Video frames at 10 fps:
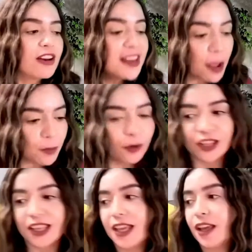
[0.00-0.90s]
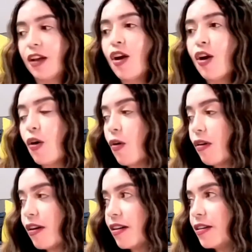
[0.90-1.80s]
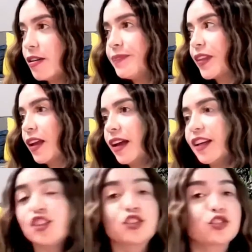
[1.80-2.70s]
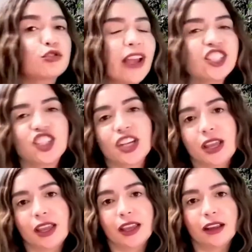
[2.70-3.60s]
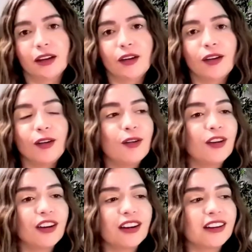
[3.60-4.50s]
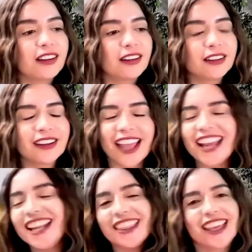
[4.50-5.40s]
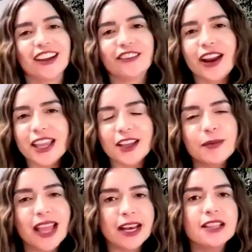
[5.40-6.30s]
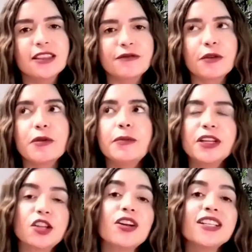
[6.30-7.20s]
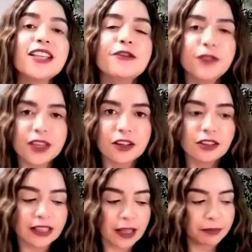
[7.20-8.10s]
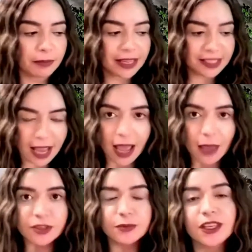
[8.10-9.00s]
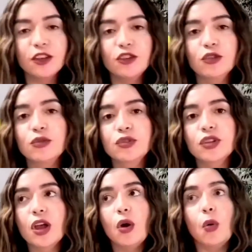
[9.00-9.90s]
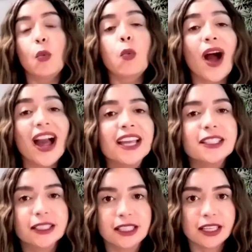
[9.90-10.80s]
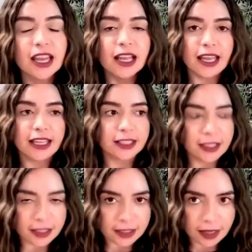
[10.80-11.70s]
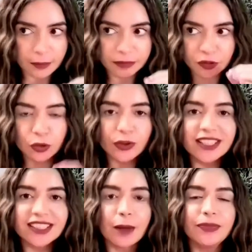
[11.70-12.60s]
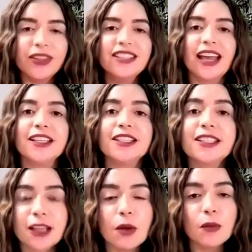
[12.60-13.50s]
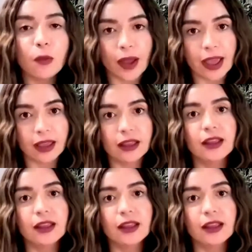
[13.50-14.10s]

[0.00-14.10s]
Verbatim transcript: networking or uh, stretching or anything, right? It could be anything for me, but as long as I feel like my time is being used wisely. It's I'm doing something that in some way